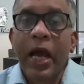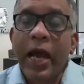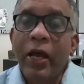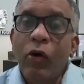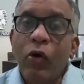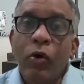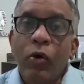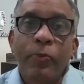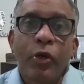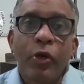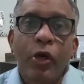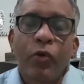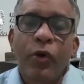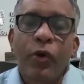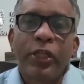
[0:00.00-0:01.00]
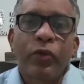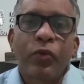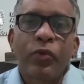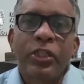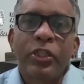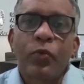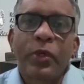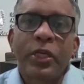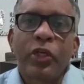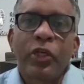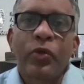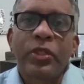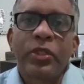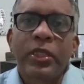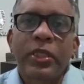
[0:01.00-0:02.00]
I hope you are going through this
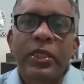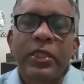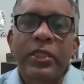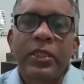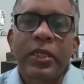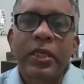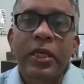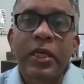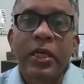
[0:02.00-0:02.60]
video series